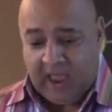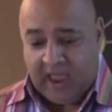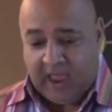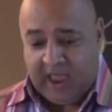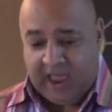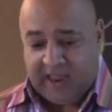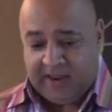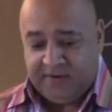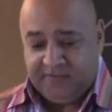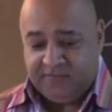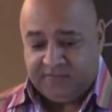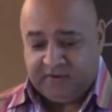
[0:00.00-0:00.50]

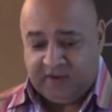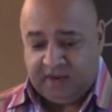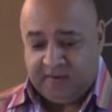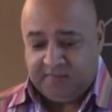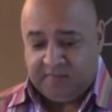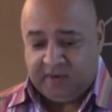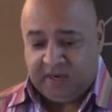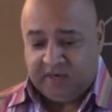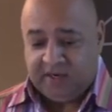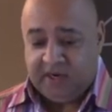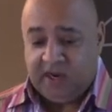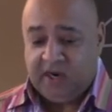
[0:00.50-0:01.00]
and
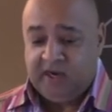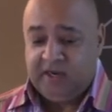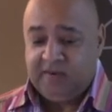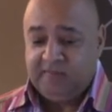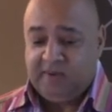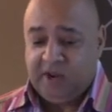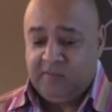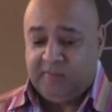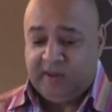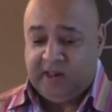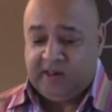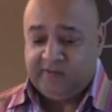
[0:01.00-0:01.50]
an early
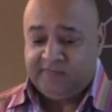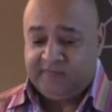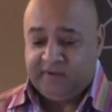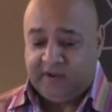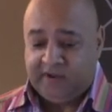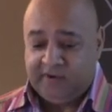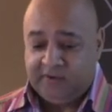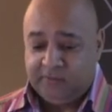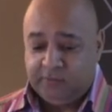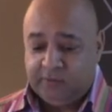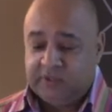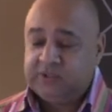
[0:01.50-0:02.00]
mobile
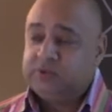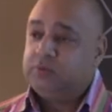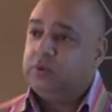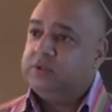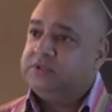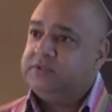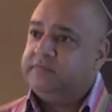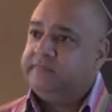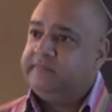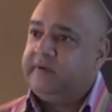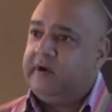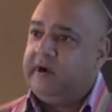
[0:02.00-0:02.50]
phone, which
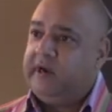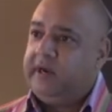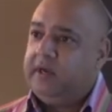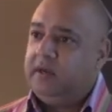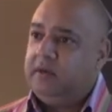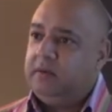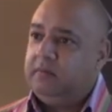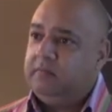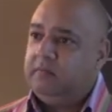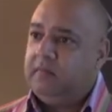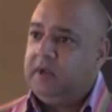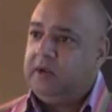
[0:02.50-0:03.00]
wasn't very
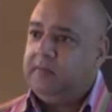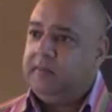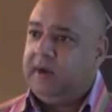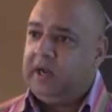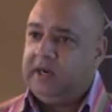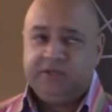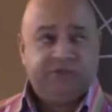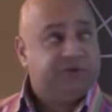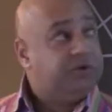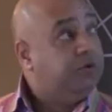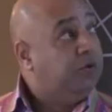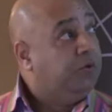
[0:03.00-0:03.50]

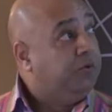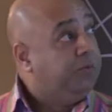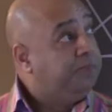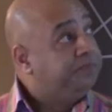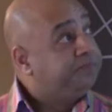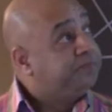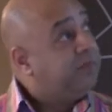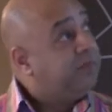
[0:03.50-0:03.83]
mobile at all.